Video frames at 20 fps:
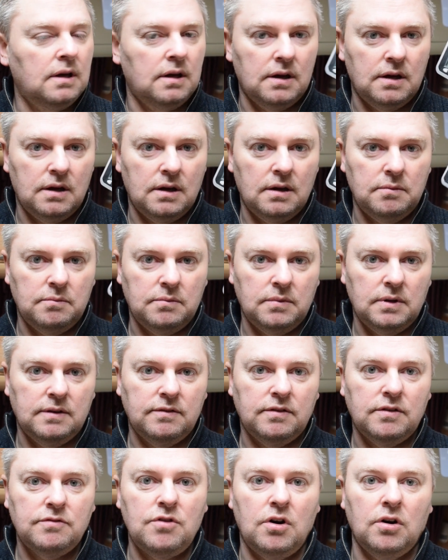
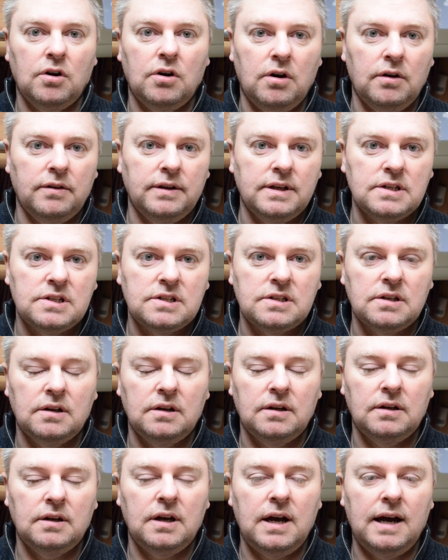If you've not got this,
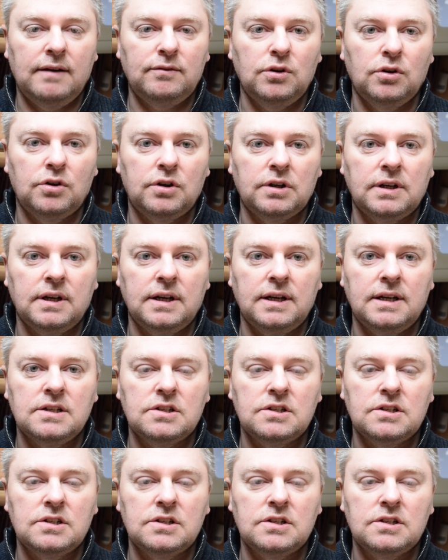have a look at it.